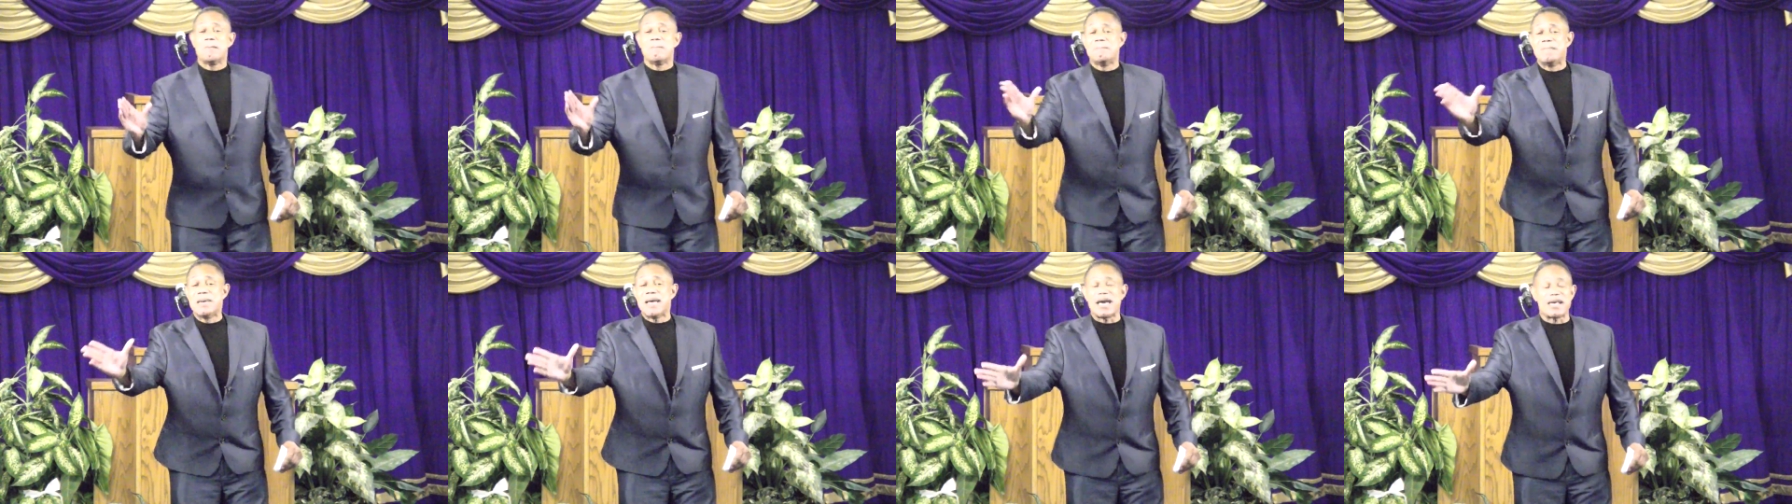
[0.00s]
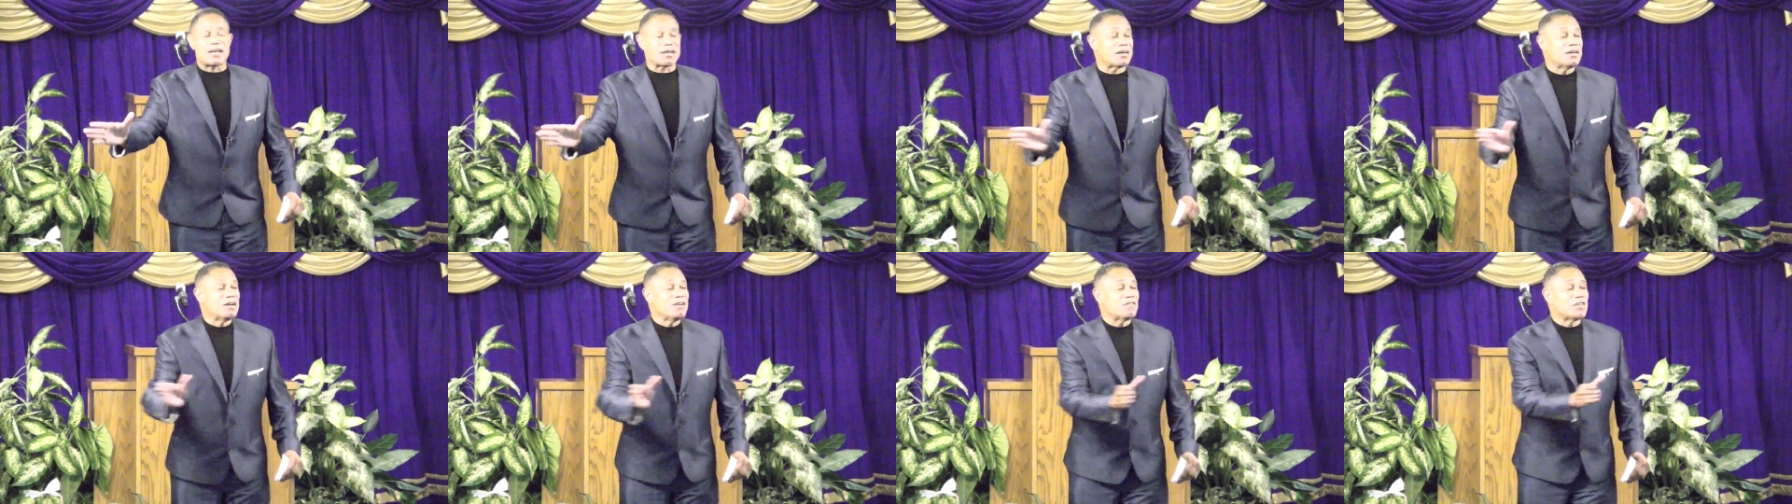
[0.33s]

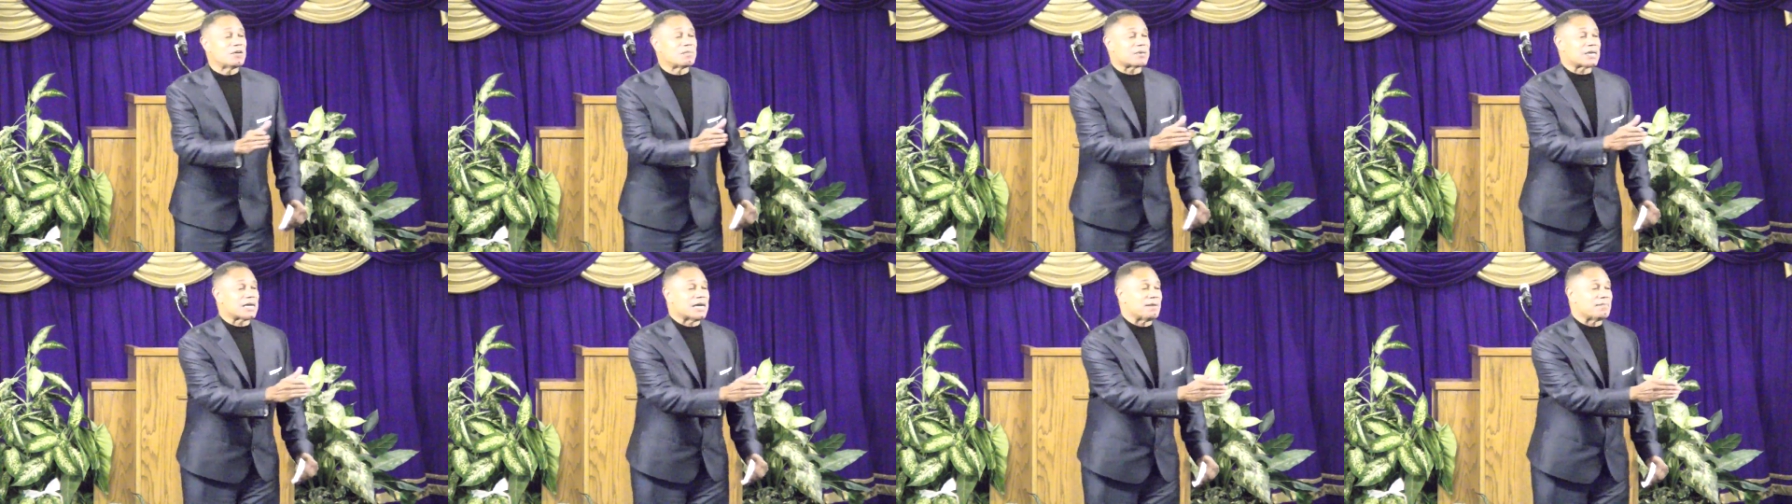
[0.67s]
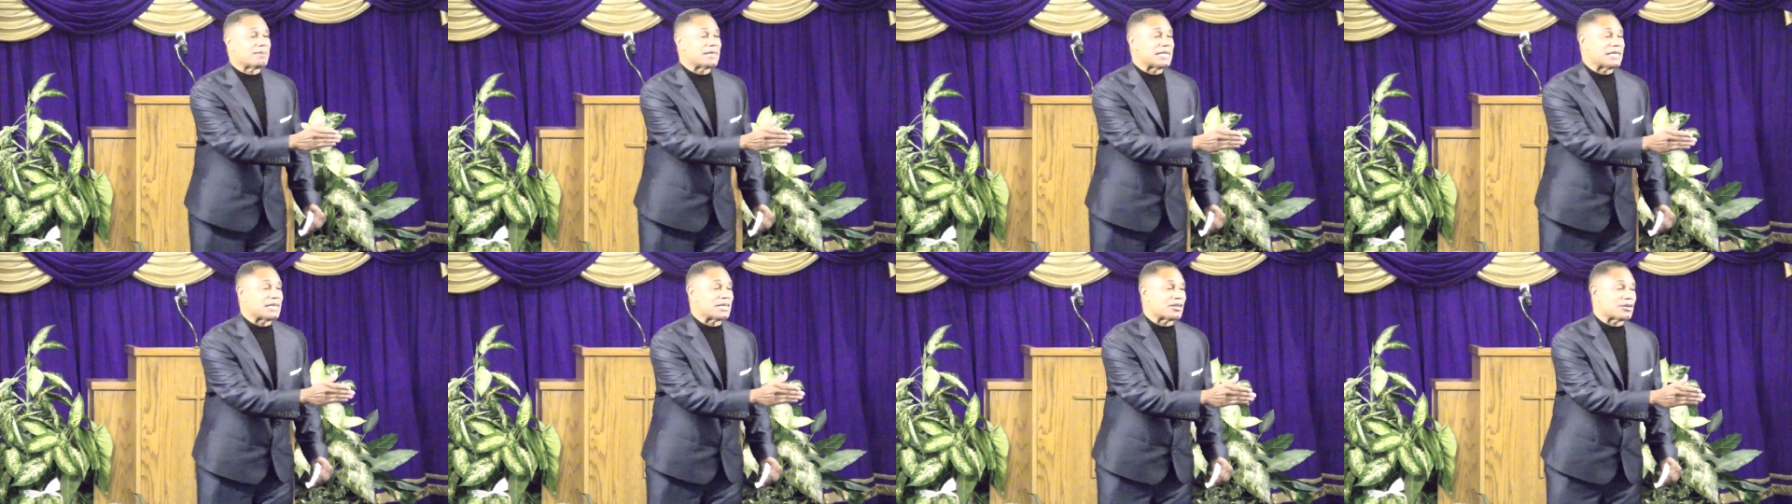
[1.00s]
better from
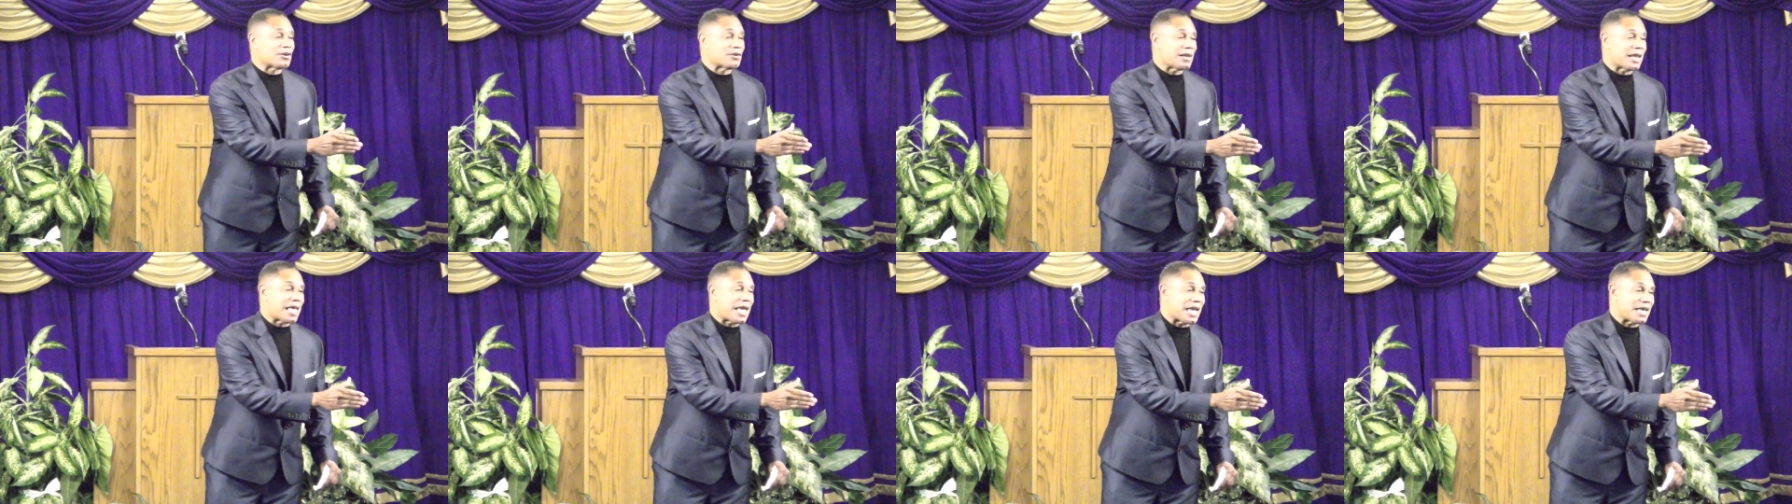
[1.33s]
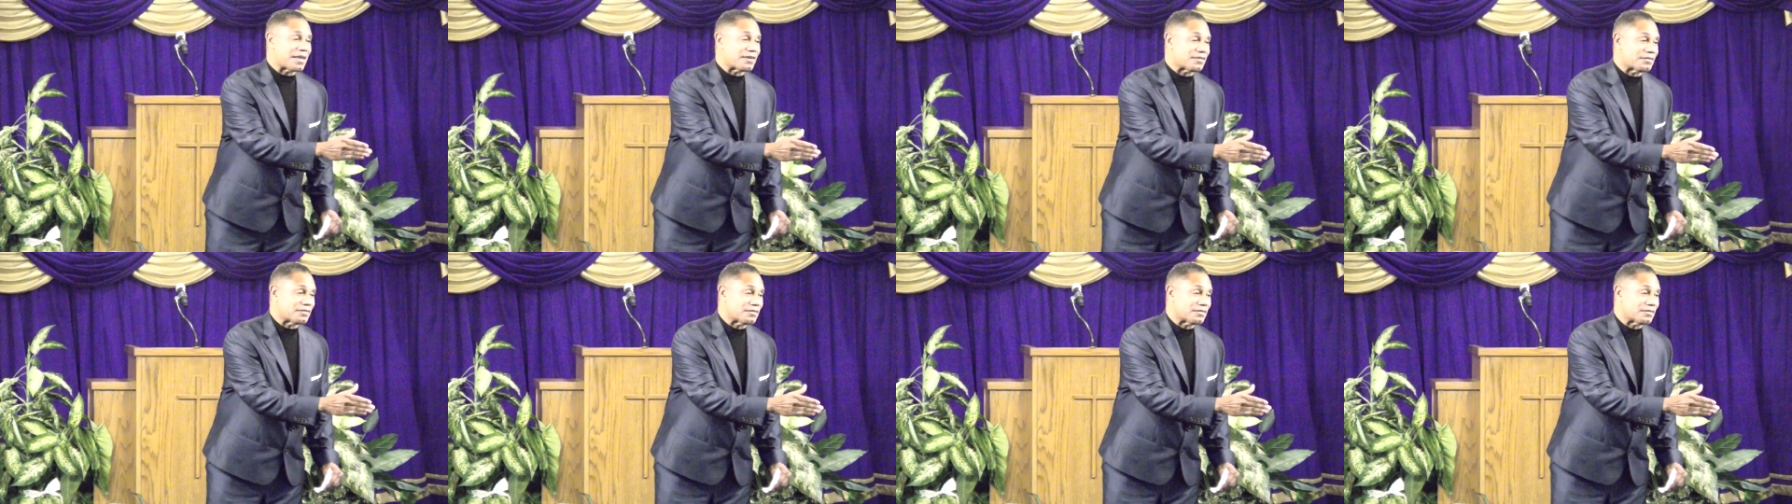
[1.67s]
coming in your life.